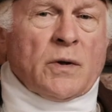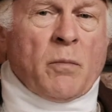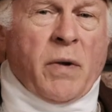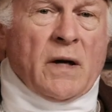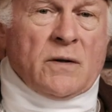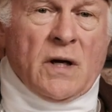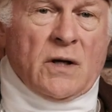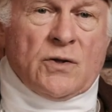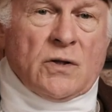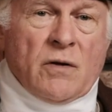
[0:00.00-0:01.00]
a
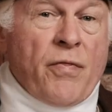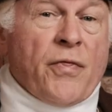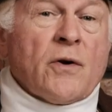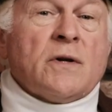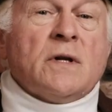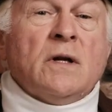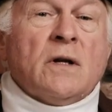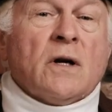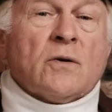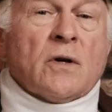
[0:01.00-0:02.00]
plantation of
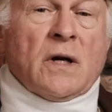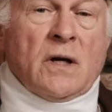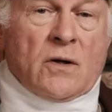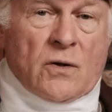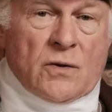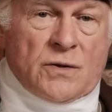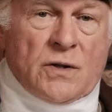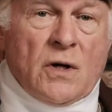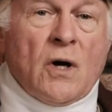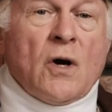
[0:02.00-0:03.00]
1,300 acres
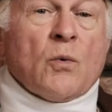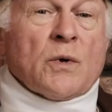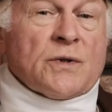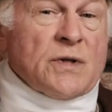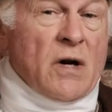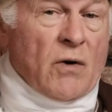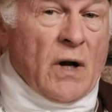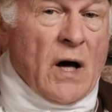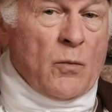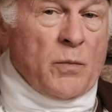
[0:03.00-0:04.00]
with
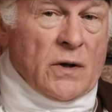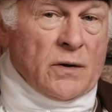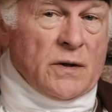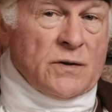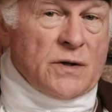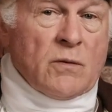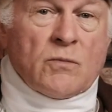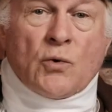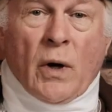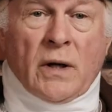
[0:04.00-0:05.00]
several outbuildings
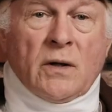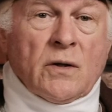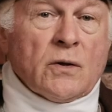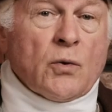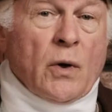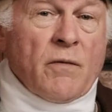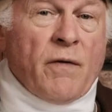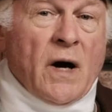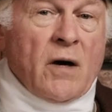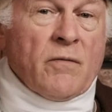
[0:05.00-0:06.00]
and 20 to
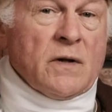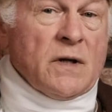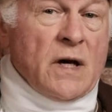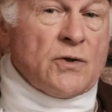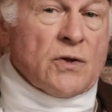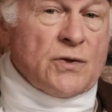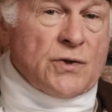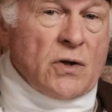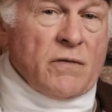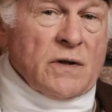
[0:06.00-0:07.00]
25 indentured
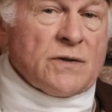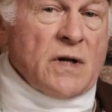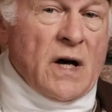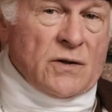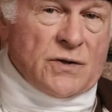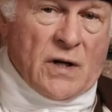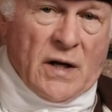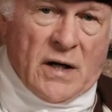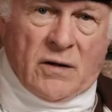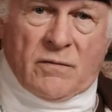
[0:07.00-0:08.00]
servants and
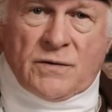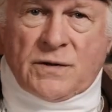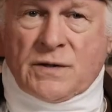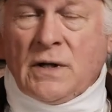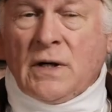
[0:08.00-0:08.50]
slaves.